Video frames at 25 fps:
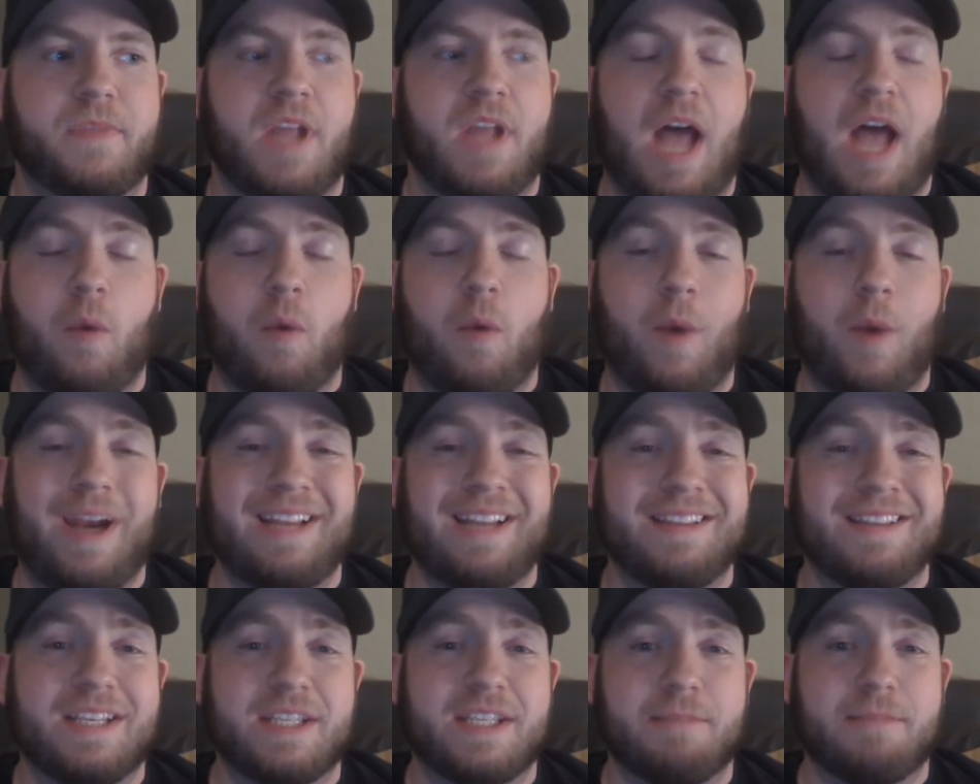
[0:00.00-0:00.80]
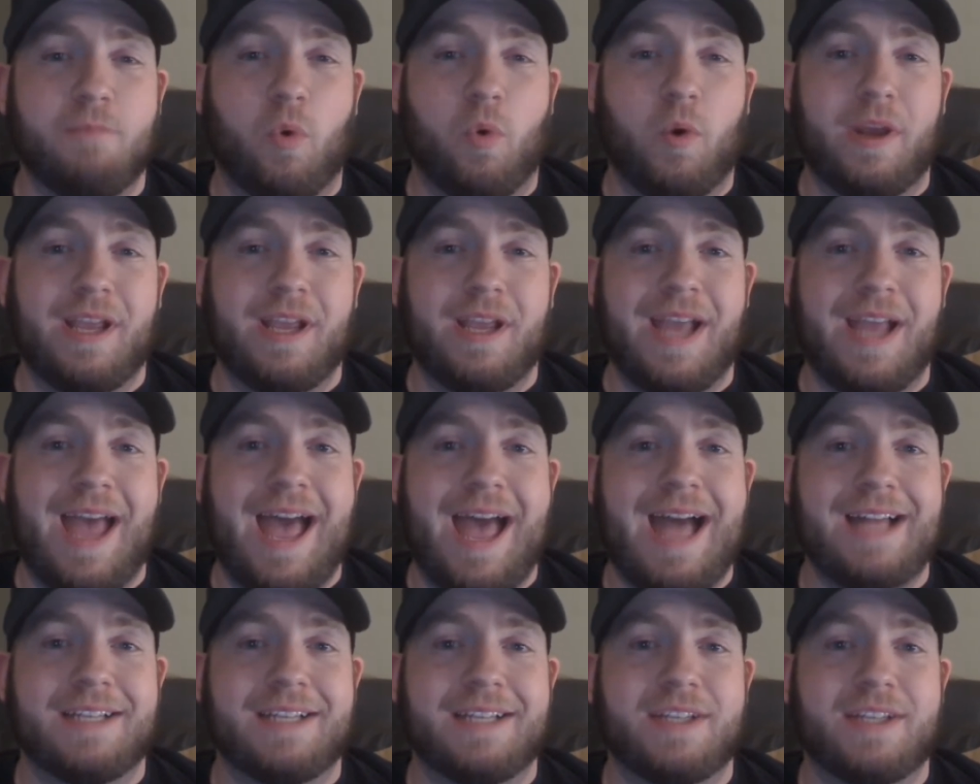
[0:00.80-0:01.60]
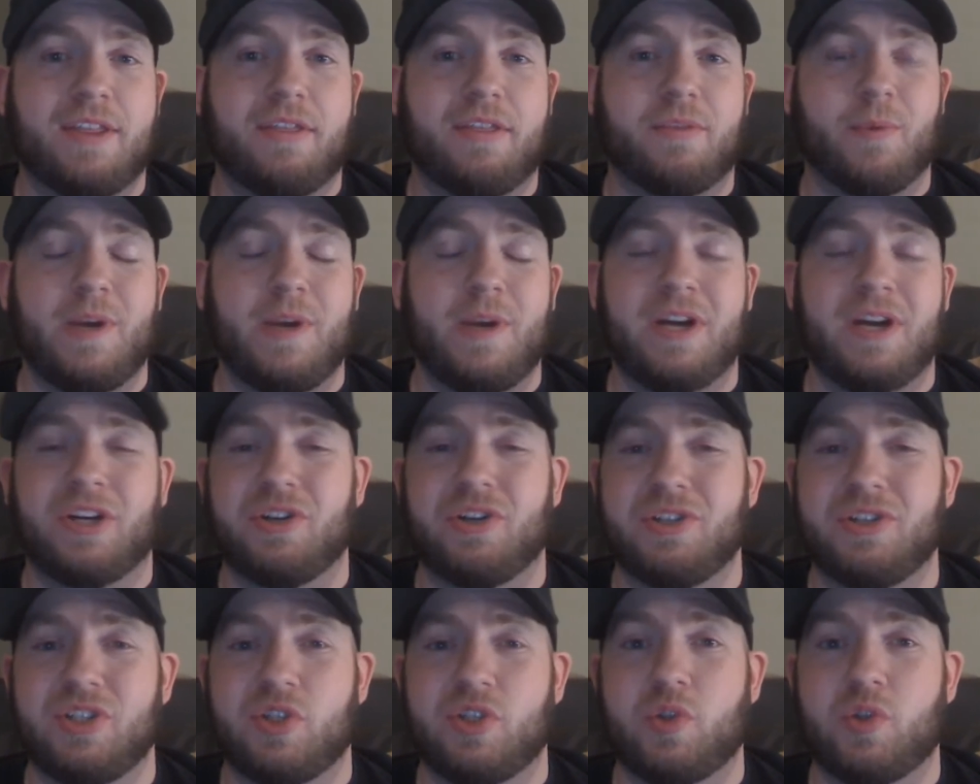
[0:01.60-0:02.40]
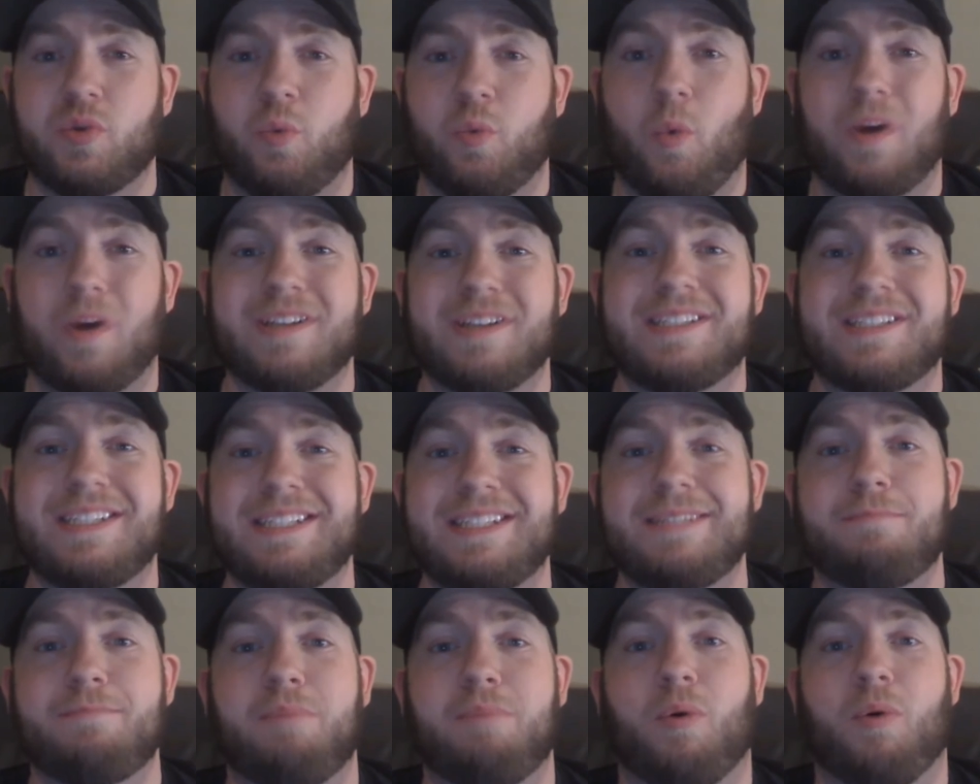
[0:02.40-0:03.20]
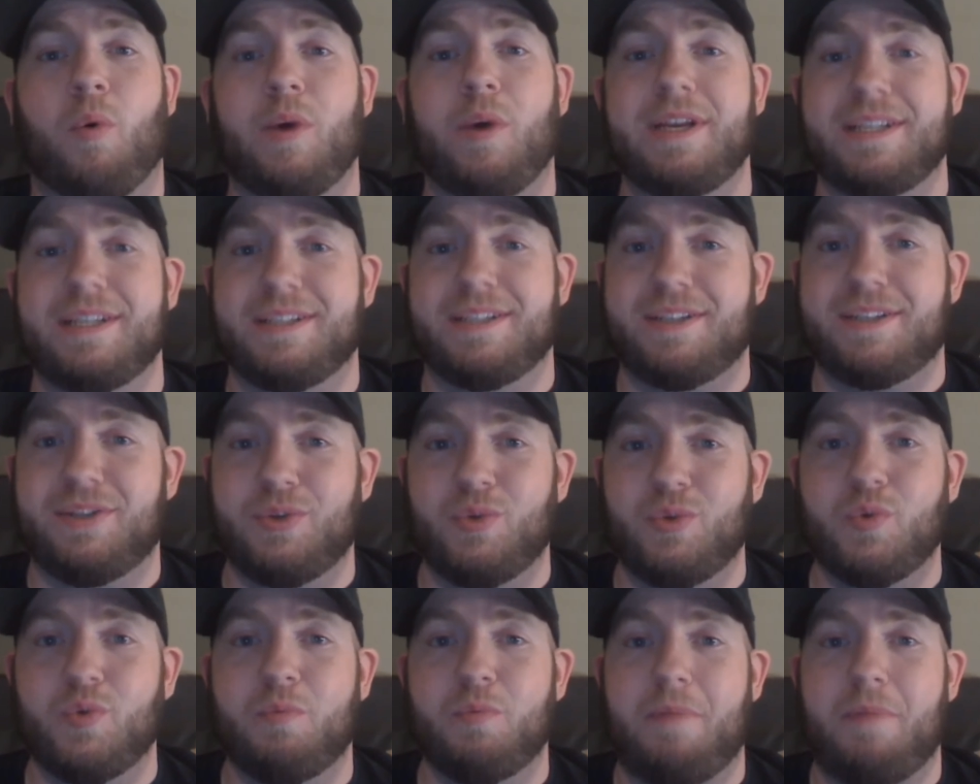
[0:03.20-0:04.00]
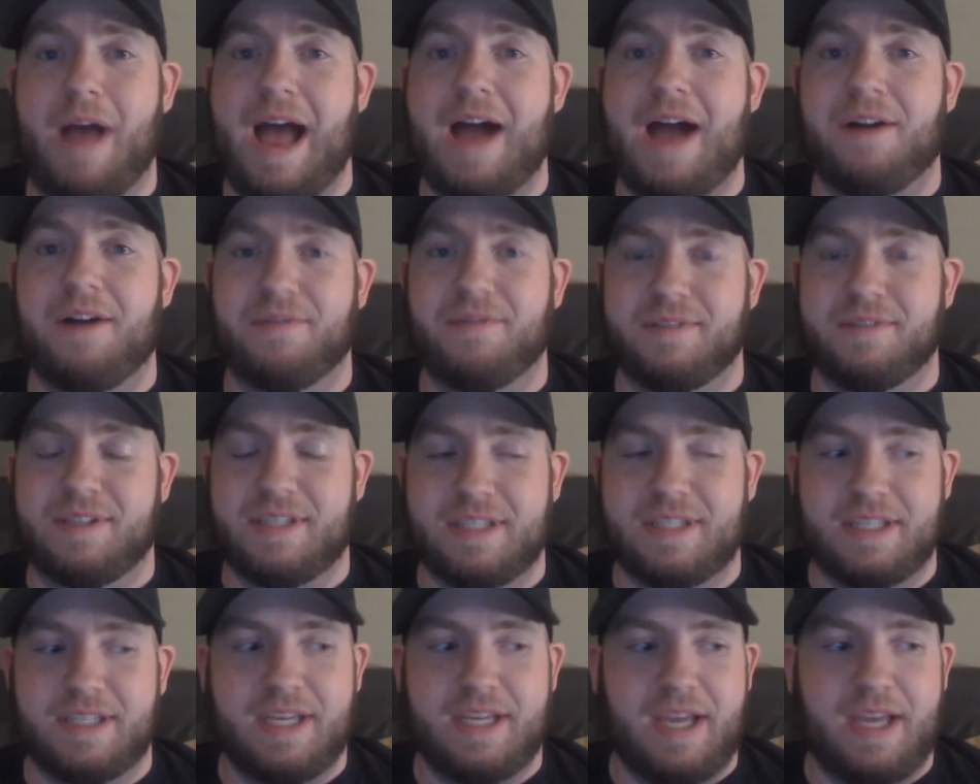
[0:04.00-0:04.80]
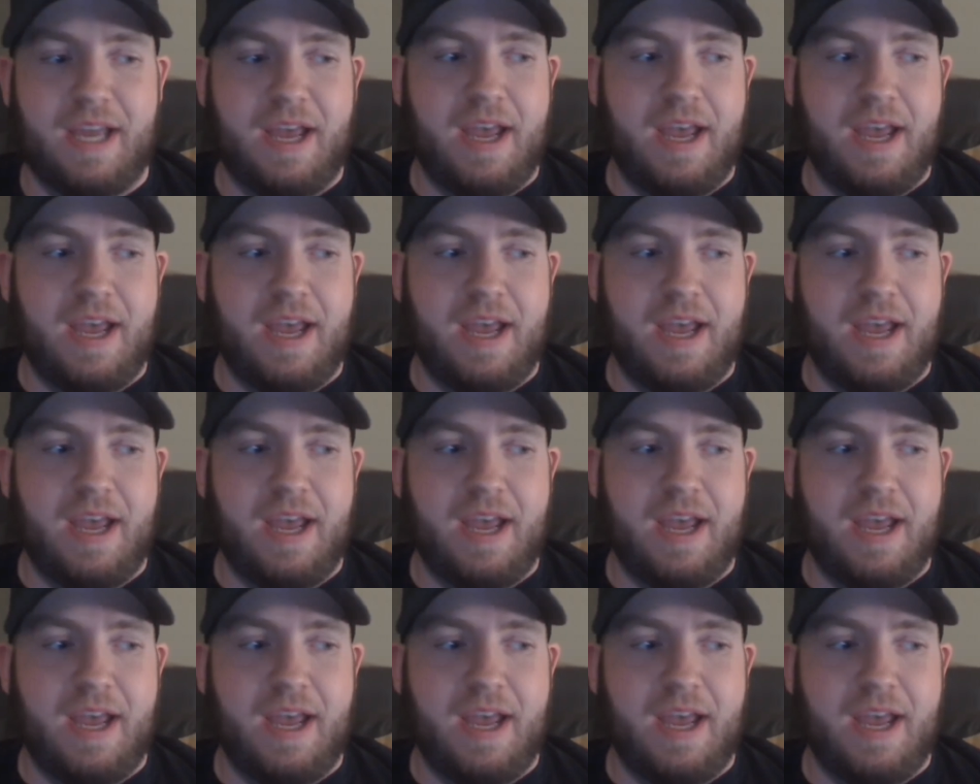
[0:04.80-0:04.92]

weighed in this morning at 320.2 pounds.